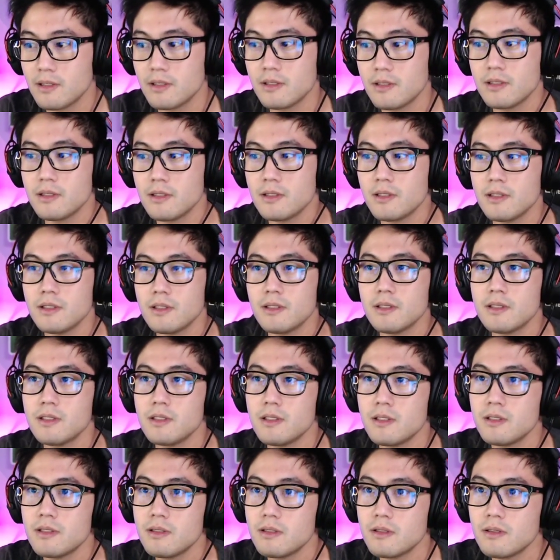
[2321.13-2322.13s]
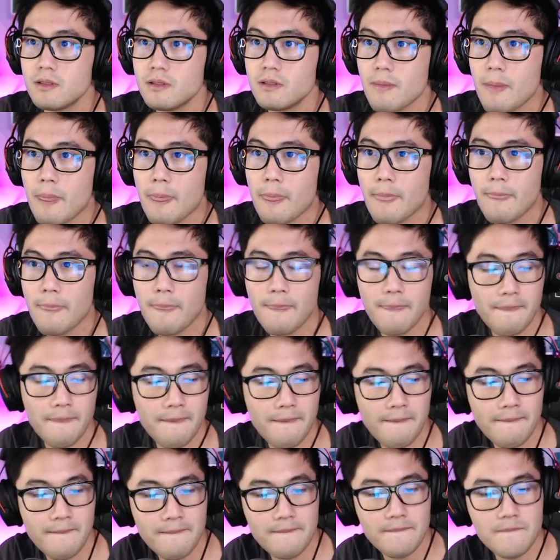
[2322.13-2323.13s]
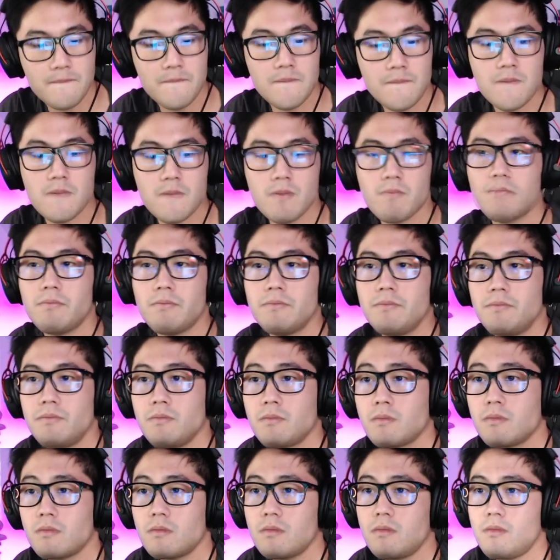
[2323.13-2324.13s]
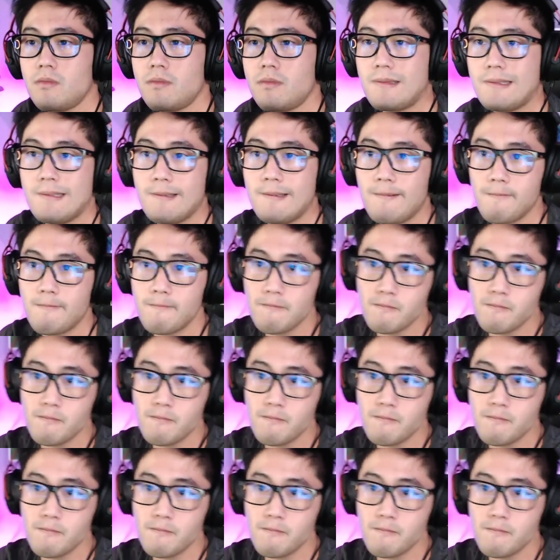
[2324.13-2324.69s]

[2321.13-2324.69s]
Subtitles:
Nothing is said.